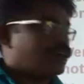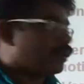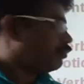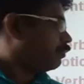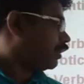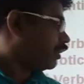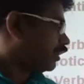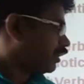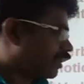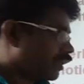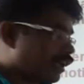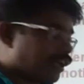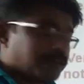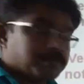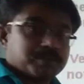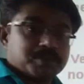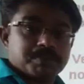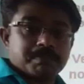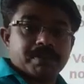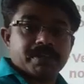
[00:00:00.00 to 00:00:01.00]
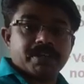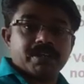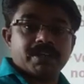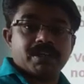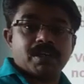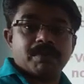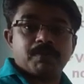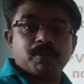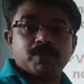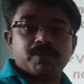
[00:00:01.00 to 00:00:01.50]
But here I am
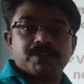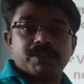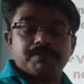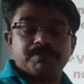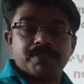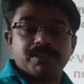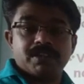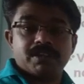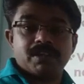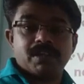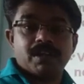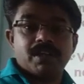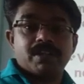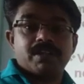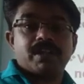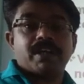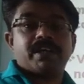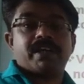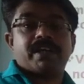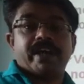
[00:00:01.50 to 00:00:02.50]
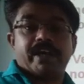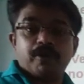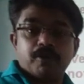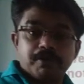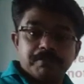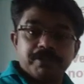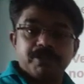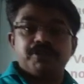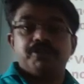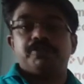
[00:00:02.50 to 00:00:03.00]
speaking about something that
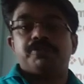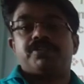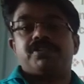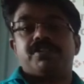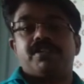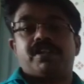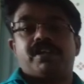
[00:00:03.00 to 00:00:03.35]
cannot be used in the